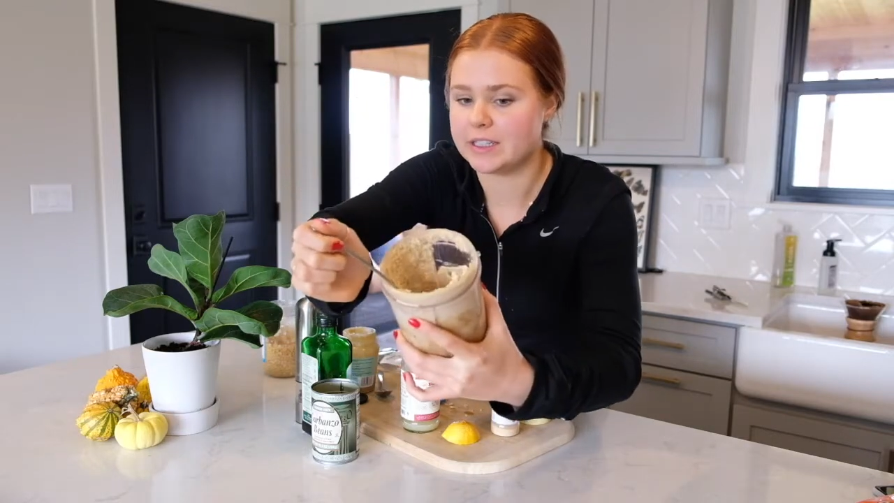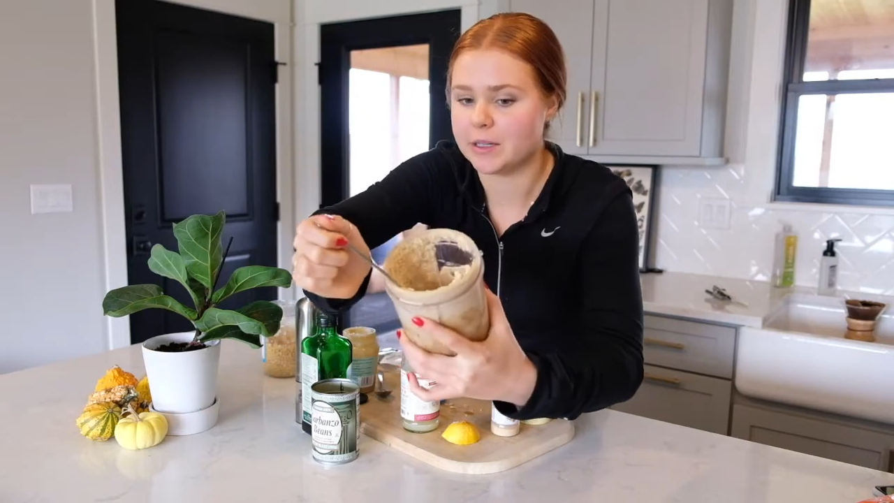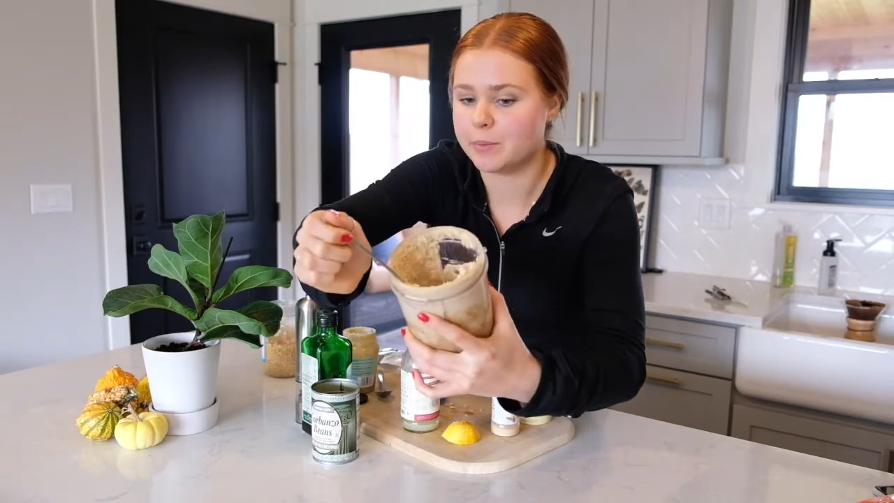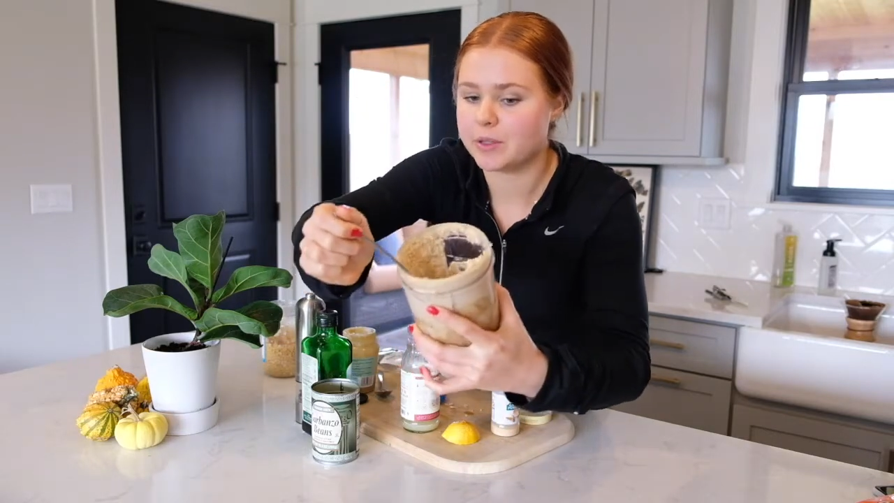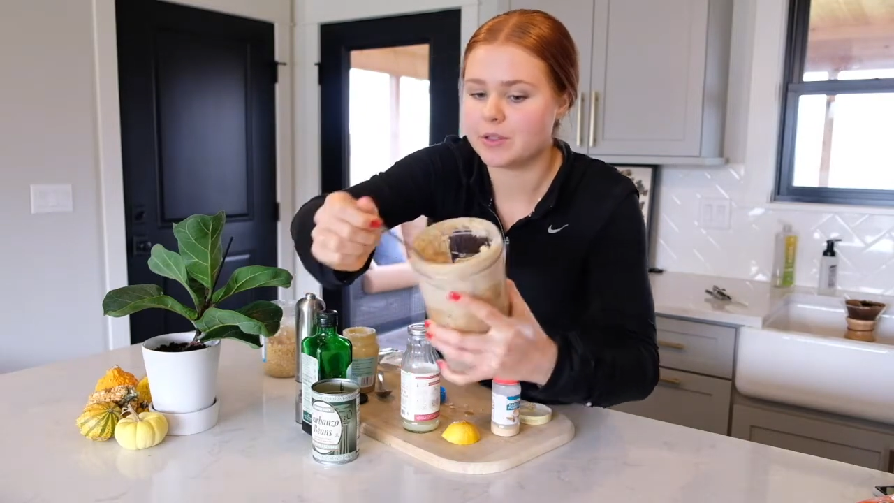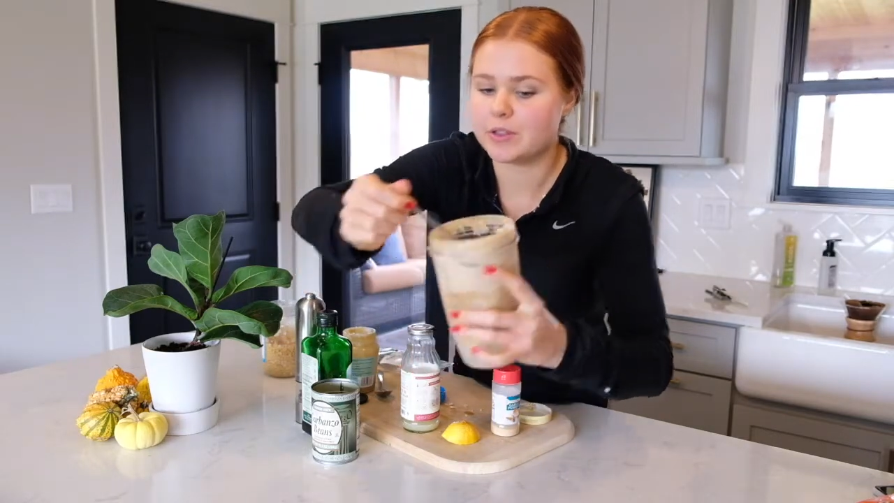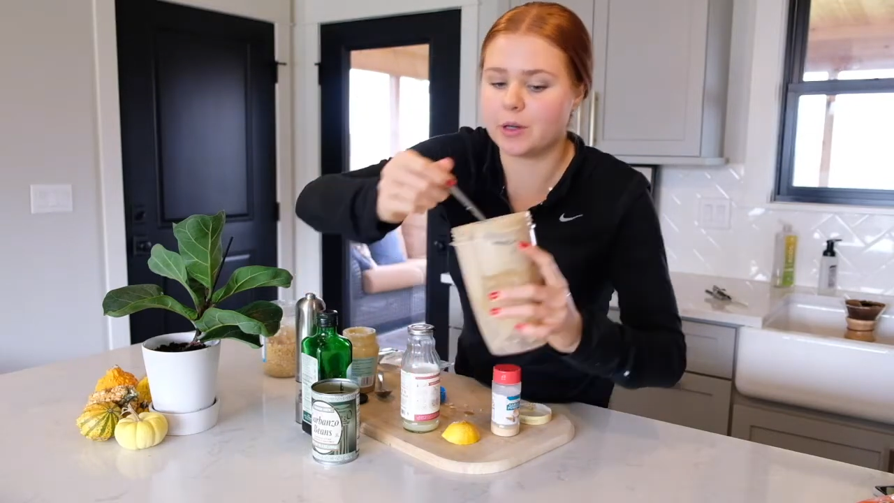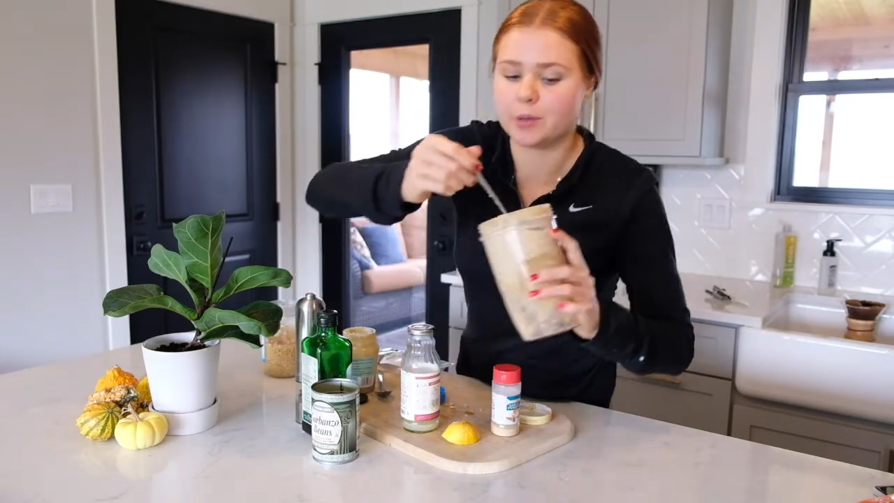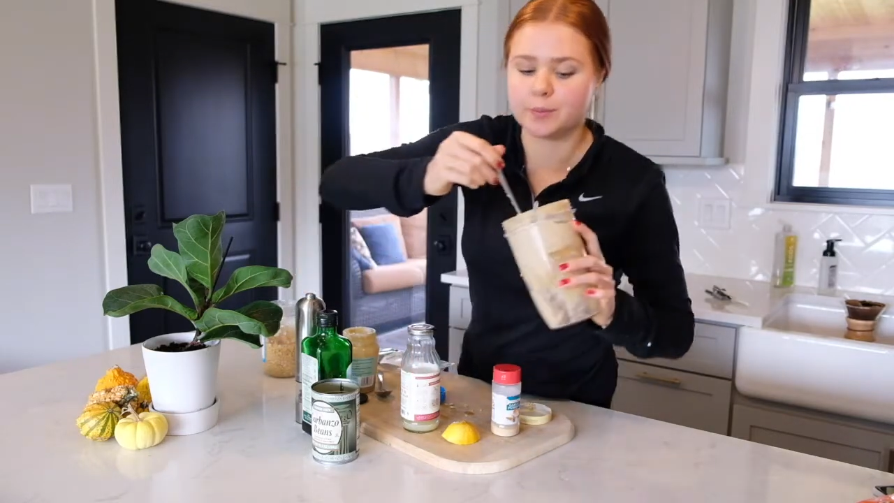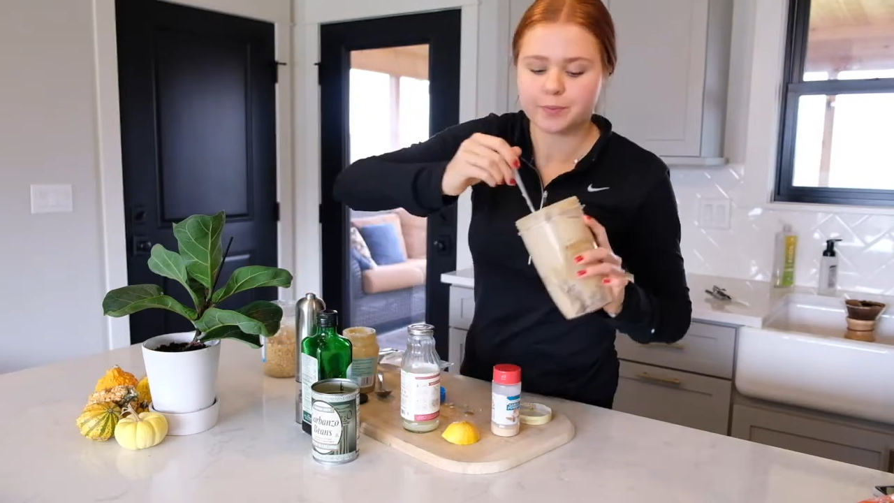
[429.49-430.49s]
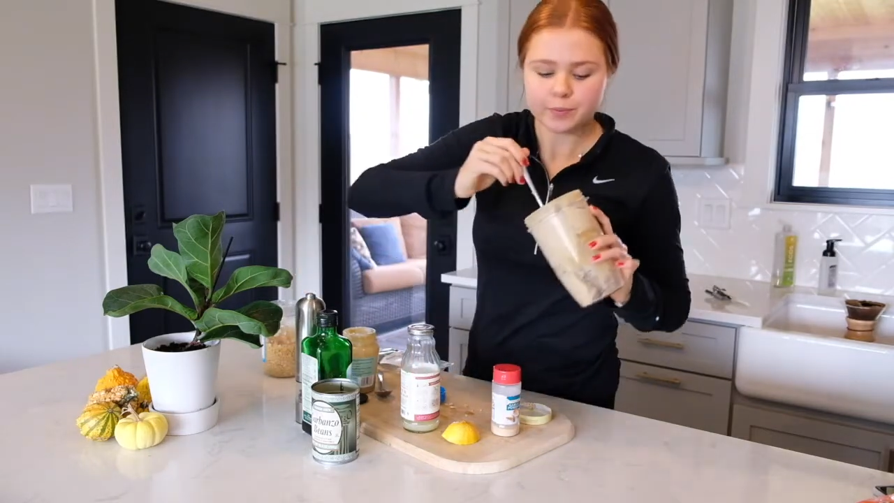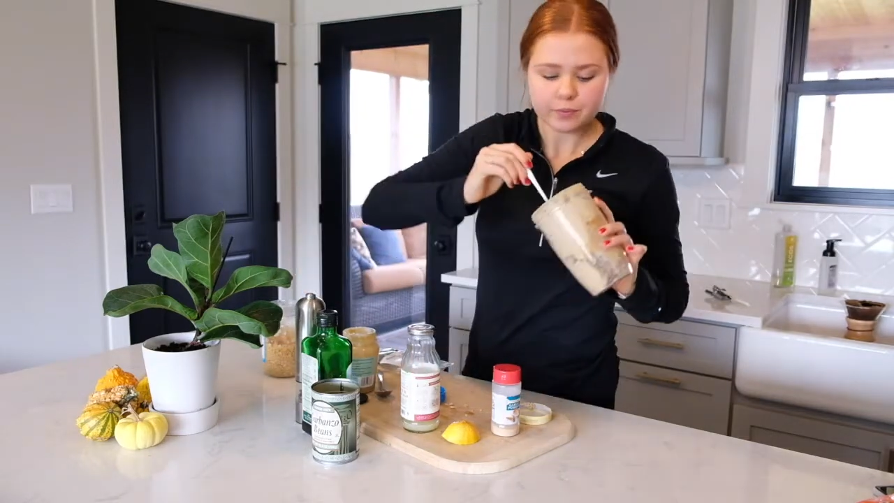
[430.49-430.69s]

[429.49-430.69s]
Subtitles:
dip. So